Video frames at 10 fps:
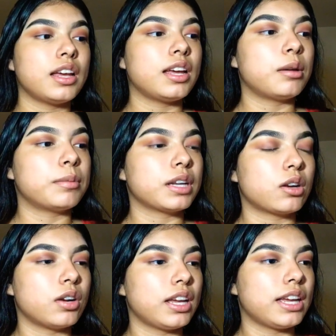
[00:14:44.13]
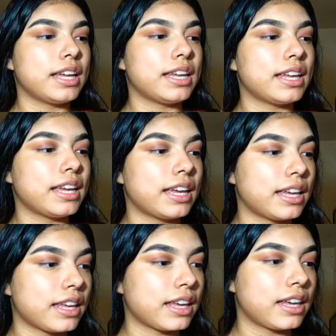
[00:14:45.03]
And I'm going to go ahead
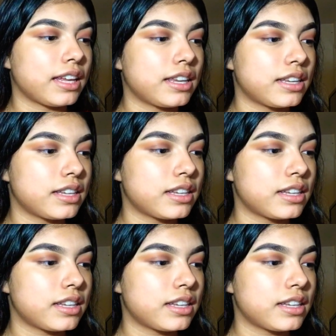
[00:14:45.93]
and get